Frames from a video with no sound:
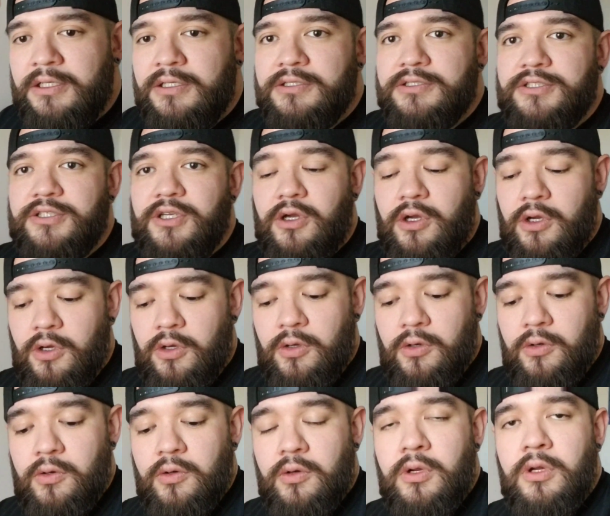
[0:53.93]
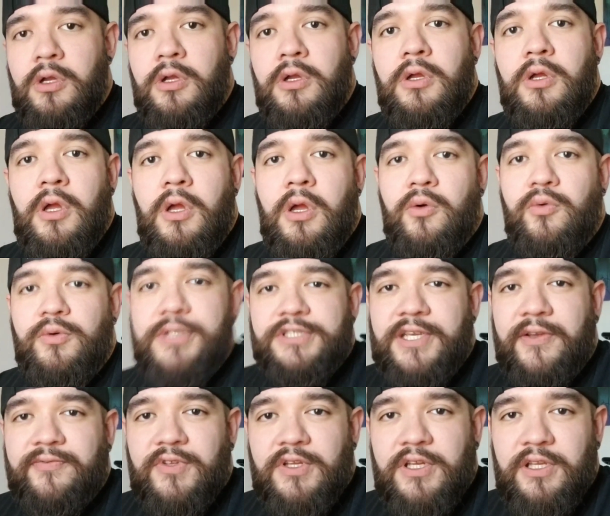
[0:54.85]
So we just
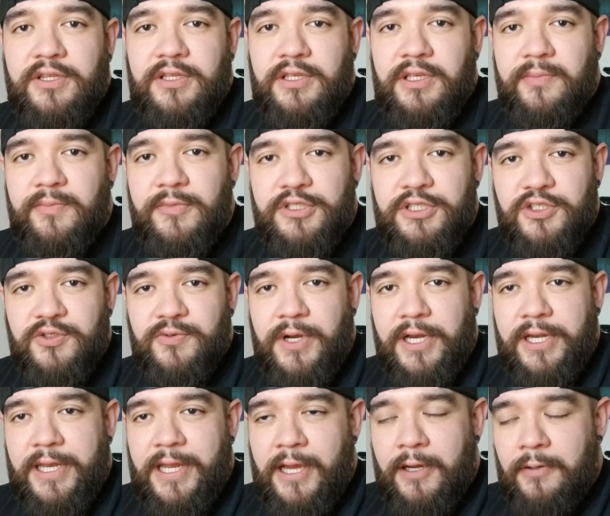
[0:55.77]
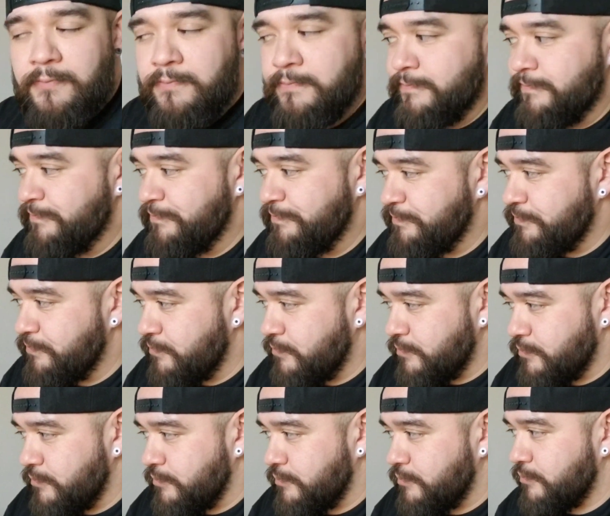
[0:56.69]
have to cut the images right now.
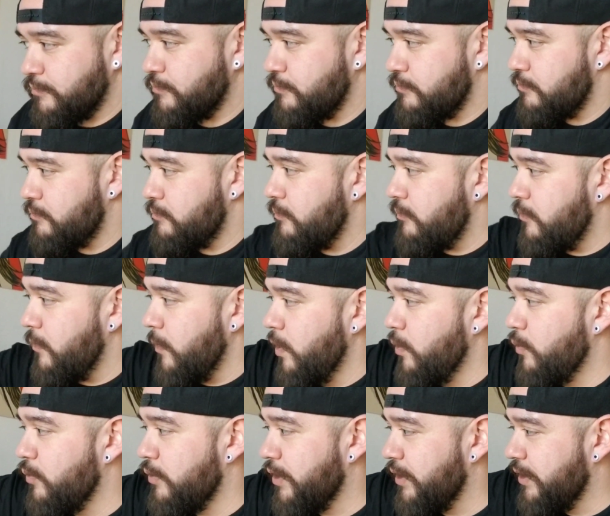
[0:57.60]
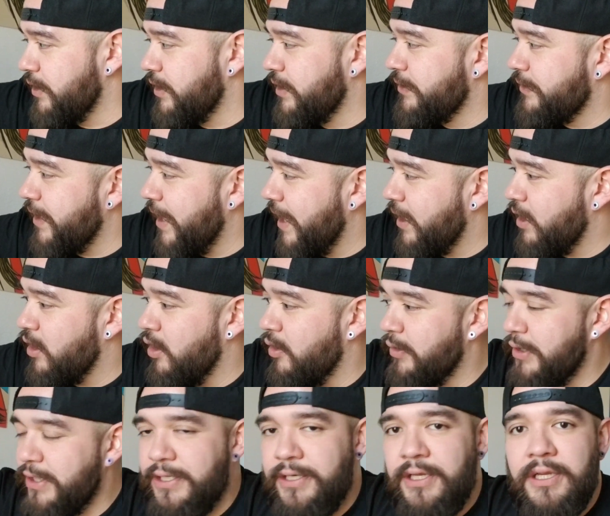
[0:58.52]
We're going to get that
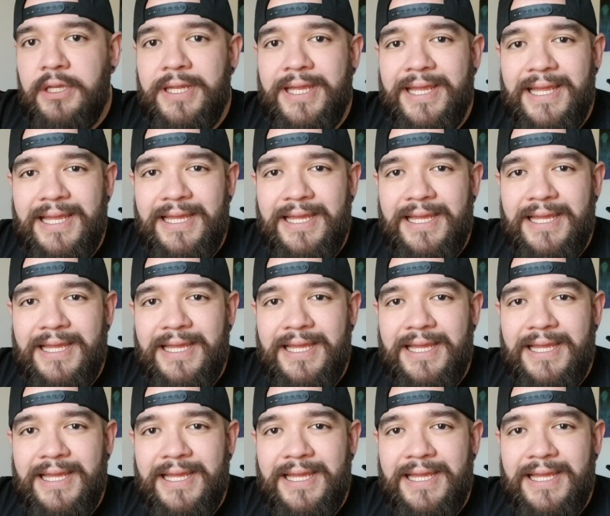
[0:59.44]
going.